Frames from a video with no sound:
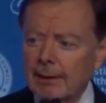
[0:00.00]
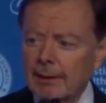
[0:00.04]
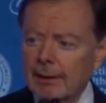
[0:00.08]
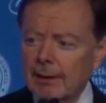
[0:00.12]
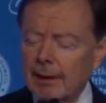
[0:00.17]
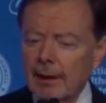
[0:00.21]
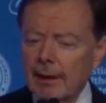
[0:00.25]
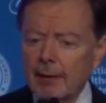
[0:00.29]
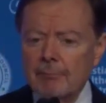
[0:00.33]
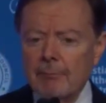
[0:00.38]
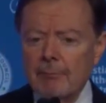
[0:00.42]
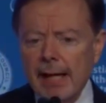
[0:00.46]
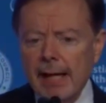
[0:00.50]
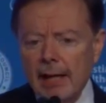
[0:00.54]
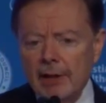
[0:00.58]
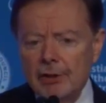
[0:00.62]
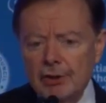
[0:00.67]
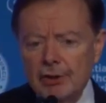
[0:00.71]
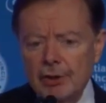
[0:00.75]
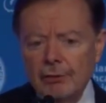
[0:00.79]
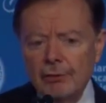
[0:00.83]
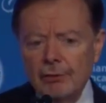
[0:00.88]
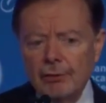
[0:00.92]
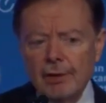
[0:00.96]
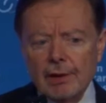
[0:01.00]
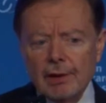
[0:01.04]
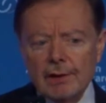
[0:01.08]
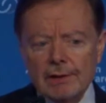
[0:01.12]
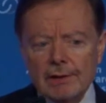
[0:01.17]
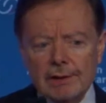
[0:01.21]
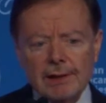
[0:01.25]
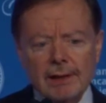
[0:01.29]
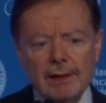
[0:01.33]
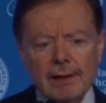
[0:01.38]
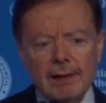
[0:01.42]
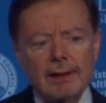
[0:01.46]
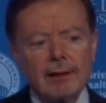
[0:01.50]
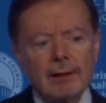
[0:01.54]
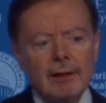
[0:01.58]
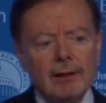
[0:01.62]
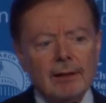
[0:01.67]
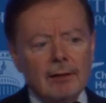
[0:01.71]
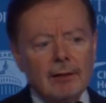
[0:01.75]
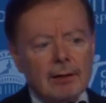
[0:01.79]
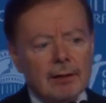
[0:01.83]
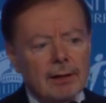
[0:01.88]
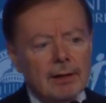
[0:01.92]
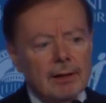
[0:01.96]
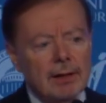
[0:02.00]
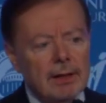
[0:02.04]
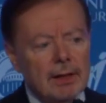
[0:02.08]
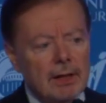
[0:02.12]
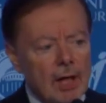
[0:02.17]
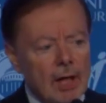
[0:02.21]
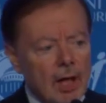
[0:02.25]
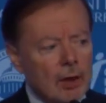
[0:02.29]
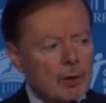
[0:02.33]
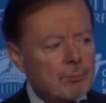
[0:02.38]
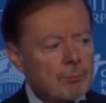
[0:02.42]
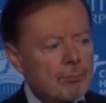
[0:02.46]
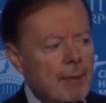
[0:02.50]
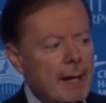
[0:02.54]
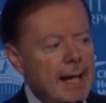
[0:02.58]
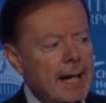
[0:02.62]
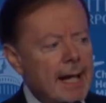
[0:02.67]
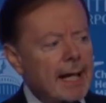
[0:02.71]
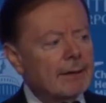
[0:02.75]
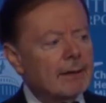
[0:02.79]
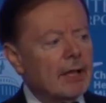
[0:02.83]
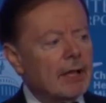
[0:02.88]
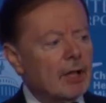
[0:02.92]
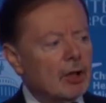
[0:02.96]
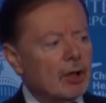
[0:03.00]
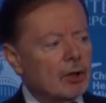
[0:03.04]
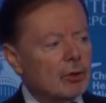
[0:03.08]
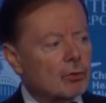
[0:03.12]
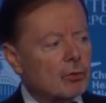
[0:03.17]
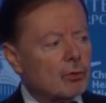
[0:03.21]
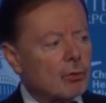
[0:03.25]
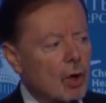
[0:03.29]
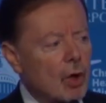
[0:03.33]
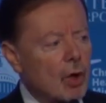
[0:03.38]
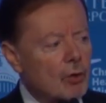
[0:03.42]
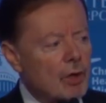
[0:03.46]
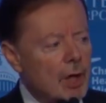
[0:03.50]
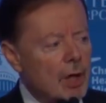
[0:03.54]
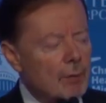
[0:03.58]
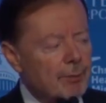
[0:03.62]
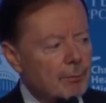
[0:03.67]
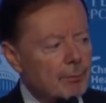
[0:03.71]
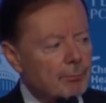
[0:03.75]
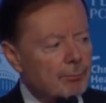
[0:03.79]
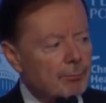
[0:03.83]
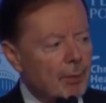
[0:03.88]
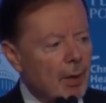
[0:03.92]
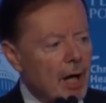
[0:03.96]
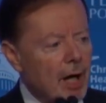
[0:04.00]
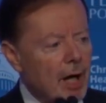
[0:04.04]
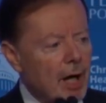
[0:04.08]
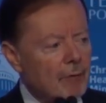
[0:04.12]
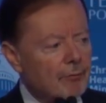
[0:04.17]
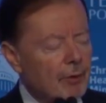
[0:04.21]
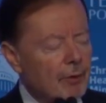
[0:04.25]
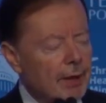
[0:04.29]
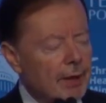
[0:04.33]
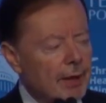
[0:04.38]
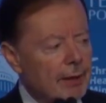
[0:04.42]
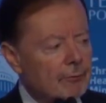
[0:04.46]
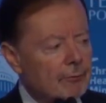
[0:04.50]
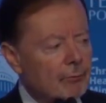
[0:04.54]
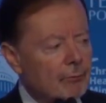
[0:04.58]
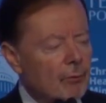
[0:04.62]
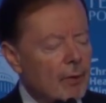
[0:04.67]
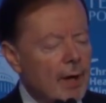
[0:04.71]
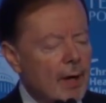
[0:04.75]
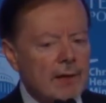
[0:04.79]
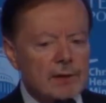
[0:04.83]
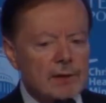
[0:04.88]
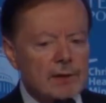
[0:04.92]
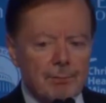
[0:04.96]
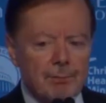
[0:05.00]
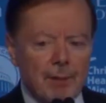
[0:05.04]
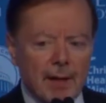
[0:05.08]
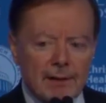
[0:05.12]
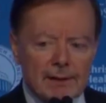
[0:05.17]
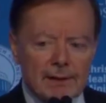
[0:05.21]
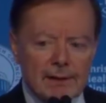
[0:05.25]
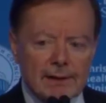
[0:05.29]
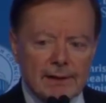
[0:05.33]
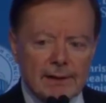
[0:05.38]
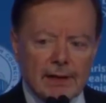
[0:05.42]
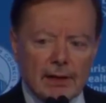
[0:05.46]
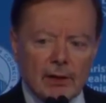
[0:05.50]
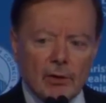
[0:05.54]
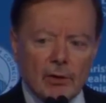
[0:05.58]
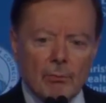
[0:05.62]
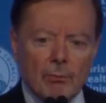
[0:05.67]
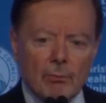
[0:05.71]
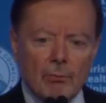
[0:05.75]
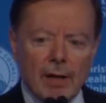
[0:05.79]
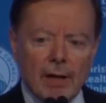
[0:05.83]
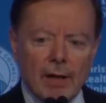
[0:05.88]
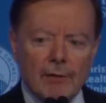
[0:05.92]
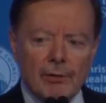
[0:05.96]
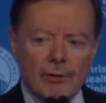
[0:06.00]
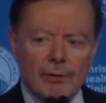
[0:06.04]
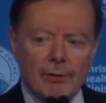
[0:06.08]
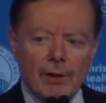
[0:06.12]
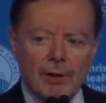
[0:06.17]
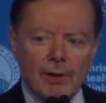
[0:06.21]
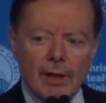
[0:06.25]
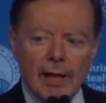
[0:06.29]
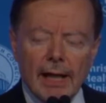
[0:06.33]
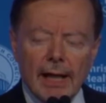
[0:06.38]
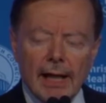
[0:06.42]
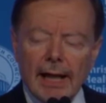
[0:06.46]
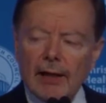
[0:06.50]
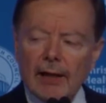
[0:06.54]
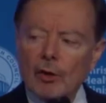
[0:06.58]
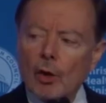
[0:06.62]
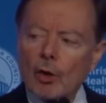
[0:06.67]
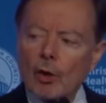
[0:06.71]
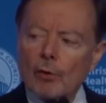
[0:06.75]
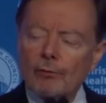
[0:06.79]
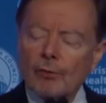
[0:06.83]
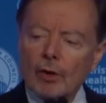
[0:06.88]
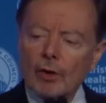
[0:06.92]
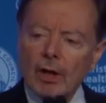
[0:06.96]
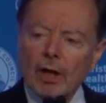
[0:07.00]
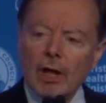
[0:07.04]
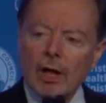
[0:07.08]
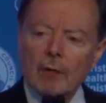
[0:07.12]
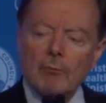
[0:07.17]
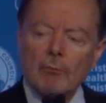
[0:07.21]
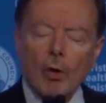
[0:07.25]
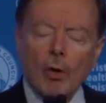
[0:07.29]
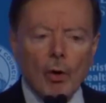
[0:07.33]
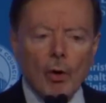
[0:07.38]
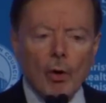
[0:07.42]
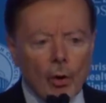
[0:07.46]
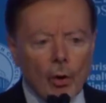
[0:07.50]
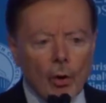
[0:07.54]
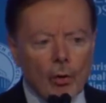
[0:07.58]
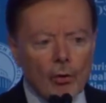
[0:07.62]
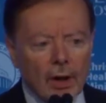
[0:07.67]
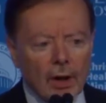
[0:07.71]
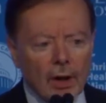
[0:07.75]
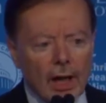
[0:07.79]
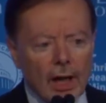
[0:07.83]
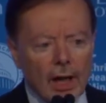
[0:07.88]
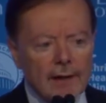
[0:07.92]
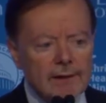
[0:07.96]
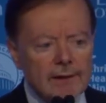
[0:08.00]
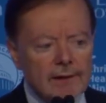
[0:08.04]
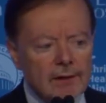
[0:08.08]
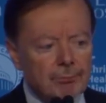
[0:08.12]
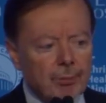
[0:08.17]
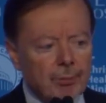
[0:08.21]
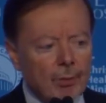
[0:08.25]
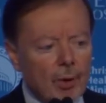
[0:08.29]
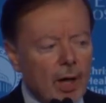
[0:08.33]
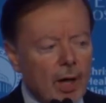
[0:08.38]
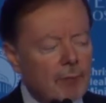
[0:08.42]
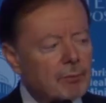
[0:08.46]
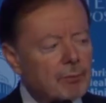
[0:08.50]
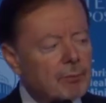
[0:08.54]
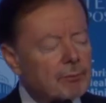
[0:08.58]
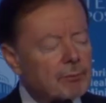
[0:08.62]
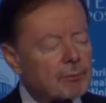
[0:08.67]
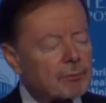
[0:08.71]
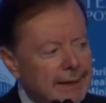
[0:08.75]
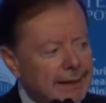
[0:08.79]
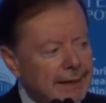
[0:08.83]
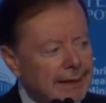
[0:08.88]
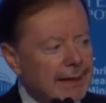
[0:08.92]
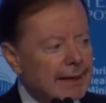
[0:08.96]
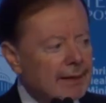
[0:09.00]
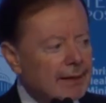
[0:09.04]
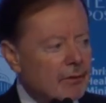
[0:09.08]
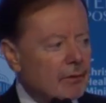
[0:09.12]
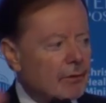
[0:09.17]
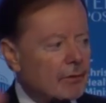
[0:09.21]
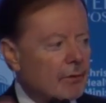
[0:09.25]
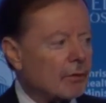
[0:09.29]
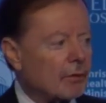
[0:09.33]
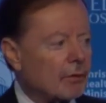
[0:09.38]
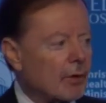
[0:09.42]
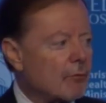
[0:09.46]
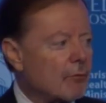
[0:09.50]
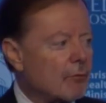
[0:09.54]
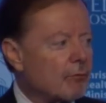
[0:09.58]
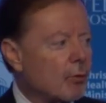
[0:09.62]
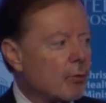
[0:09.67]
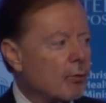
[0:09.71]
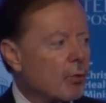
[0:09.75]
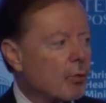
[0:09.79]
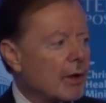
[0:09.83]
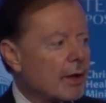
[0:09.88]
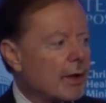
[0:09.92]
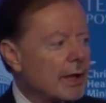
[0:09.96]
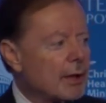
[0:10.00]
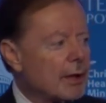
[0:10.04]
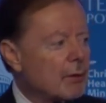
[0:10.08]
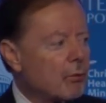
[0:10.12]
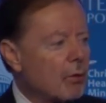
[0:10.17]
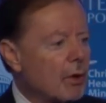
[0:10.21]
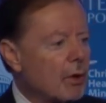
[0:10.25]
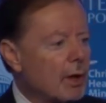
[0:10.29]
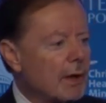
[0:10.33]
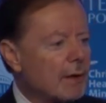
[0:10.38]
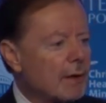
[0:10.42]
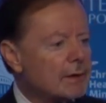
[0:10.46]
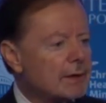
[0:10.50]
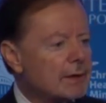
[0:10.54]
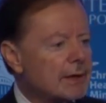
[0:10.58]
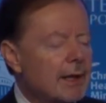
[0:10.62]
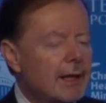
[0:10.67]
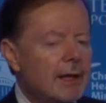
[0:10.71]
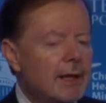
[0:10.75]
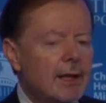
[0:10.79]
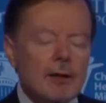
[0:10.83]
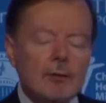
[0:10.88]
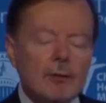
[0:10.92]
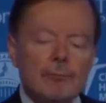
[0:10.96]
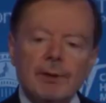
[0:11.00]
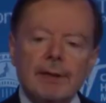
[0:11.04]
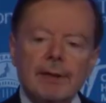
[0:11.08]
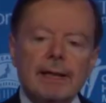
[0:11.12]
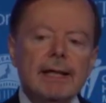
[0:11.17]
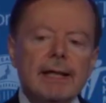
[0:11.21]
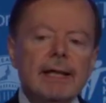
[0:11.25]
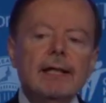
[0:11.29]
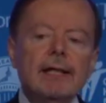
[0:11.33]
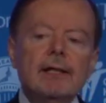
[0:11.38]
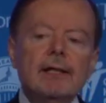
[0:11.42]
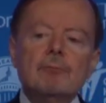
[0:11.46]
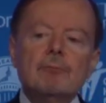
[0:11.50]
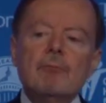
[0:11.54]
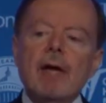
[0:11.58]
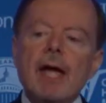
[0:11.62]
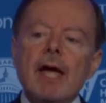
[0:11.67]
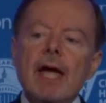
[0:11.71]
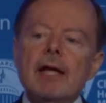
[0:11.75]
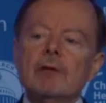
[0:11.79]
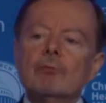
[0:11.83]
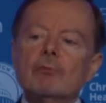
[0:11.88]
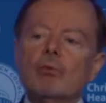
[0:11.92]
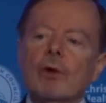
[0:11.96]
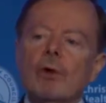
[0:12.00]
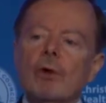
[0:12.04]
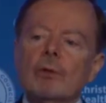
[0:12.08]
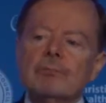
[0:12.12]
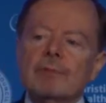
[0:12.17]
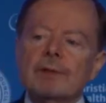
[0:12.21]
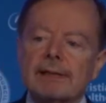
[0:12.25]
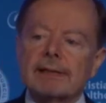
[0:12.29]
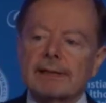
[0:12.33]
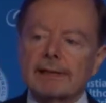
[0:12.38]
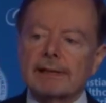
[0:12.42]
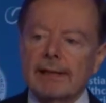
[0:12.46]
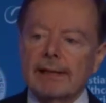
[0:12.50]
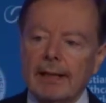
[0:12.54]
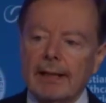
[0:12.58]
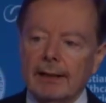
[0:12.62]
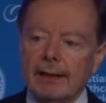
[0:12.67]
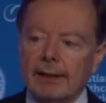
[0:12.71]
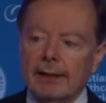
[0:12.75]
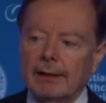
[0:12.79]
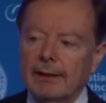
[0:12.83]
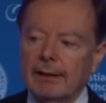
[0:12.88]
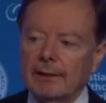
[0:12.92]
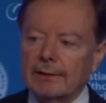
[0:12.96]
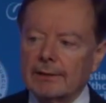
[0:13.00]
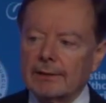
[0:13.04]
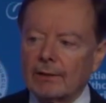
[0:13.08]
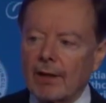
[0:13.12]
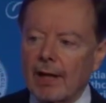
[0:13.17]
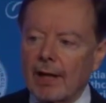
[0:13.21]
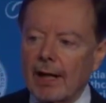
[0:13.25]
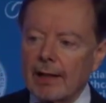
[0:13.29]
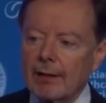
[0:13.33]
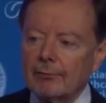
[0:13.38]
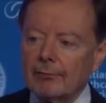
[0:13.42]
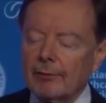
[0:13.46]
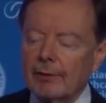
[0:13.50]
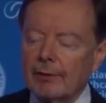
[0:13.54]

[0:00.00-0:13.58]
Imagine this young man that had grown up in poverty, raised by a single mother, had overcome all kinds of problems to get to the level where he was. But he had made one mistake in his life.